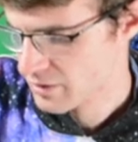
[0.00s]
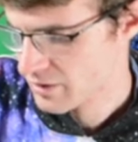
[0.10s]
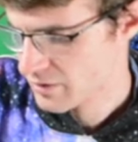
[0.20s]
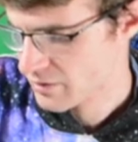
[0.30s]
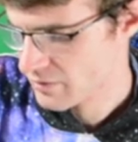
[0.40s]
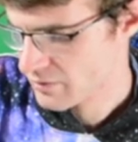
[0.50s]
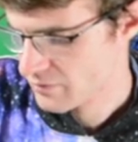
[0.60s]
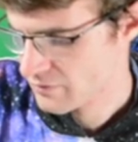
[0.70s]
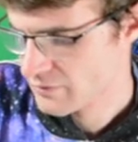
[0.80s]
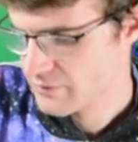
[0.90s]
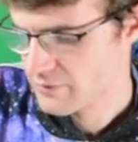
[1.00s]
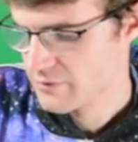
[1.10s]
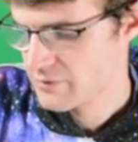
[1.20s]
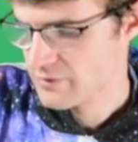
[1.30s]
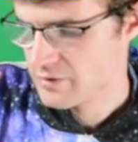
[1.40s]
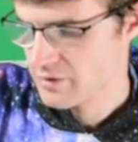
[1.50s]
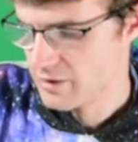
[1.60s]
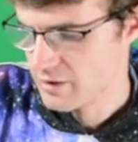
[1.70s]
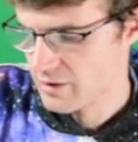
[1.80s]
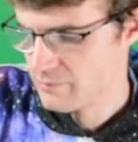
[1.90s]
okay,
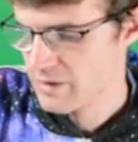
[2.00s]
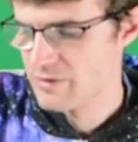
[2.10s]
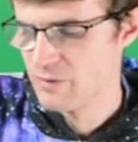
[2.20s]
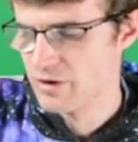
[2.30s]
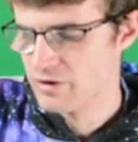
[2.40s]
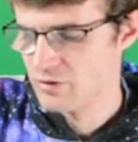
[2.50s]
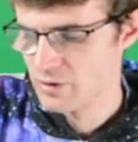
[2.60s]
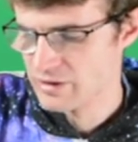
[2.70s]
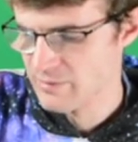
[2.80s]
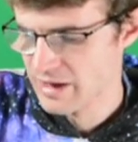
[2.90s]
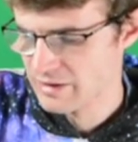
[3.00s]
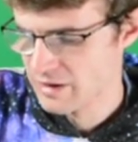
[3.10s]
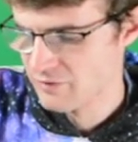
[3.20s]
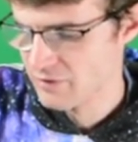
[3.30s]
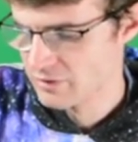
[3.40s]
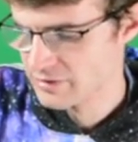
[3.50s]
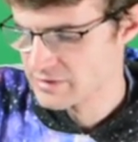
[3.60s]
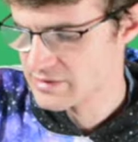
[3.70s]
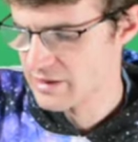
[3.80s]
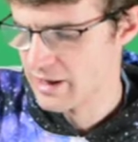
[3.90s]
and maybe I want to know what the magnetic field
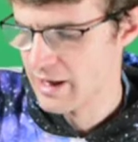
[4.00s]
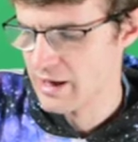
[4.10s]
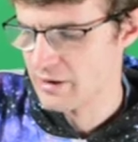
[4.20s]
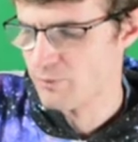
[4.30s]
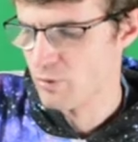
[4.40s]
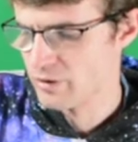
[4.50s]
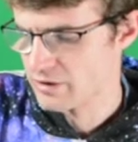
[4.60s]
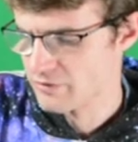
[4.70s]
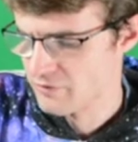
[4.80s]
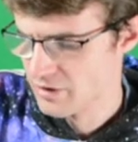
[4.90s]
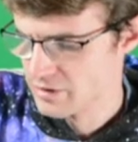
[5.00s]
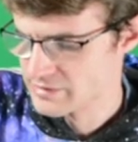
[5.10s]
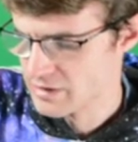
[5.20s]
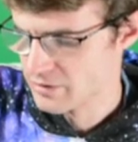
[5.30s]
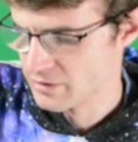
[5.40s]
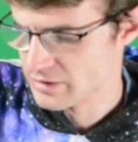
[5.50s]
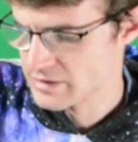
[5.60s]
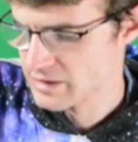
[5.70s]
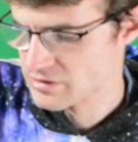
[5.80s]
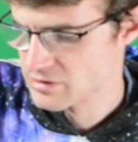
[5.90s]
is at a point in the very center. Let's
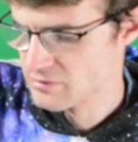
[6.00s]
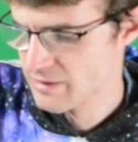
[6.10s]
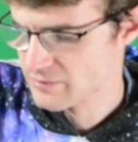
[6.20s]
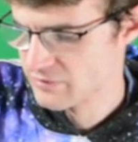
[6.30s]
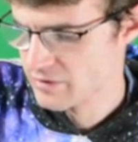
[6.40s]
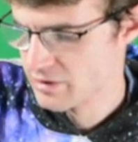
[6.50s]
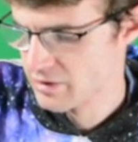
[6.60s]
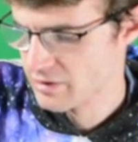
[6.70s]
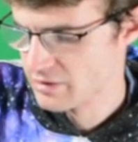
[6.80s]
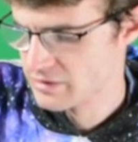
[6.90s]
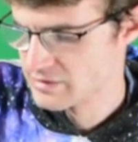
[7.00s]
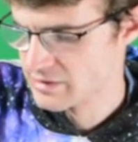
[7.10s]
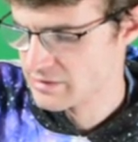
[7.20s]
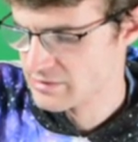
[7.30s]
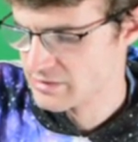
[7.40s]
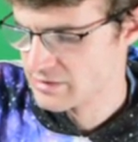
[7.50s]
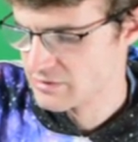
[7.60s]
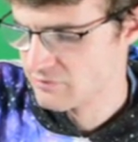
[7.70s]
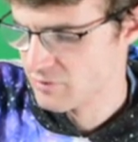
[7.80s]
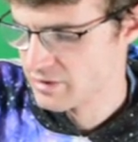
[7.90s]
say it's 2 amps of current and this distance
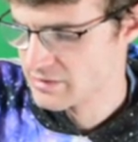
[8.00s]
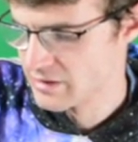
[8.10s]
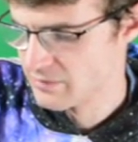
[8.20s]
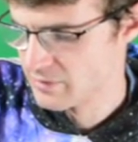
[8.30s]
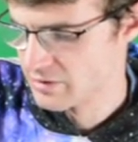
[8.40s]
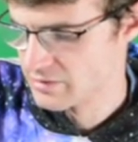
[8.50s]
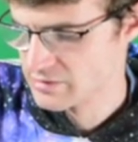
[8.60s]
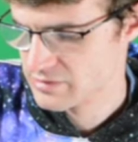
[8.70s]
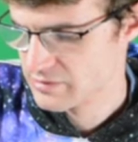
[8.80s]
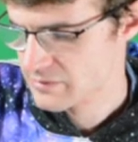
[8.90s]
is 40 centimeters.